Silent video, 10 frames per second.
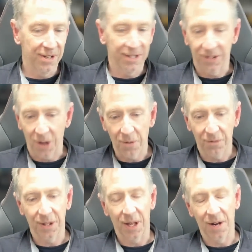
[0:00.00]
just
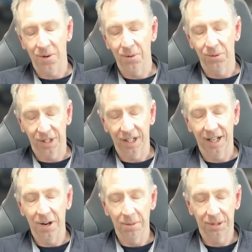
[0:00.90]
hopefully that all still
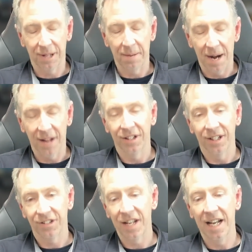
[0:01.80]
helps some
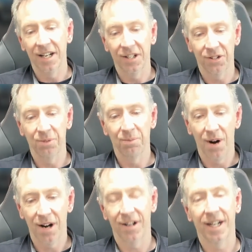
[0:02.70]
understand as to
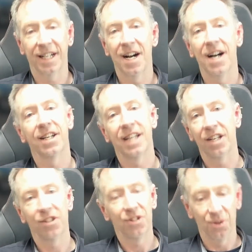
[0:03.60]
why I can't
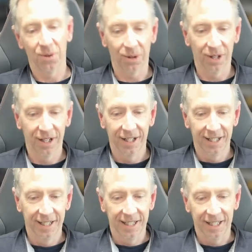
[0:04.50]
test your
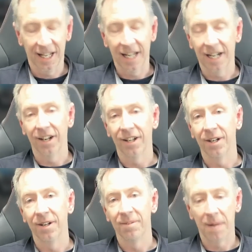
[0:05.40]

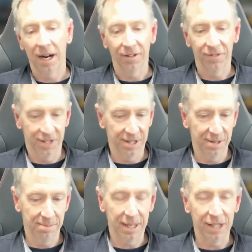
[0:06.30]
lanolin,
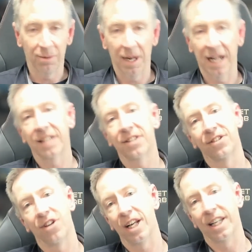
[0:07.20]
paraffin, beeswax,
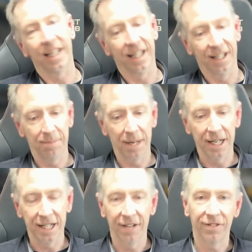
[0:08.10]
xylene,
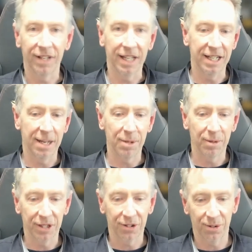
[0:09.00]
PTFE,
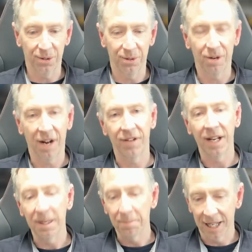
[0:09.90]
WS2
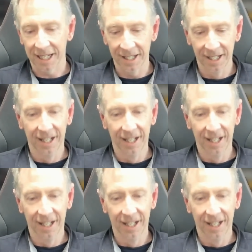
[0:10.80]
graphene blend.